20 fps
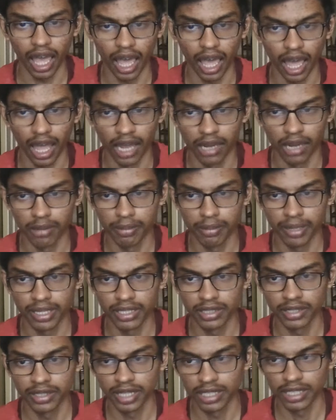
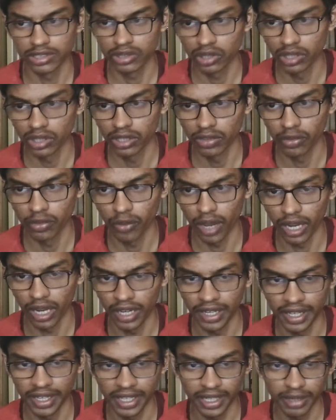albendazole, while
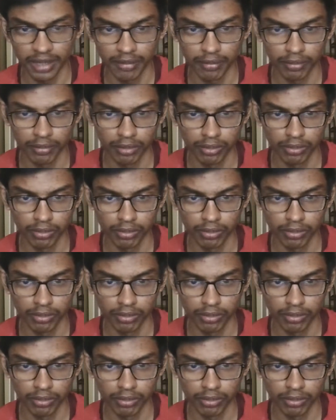dairy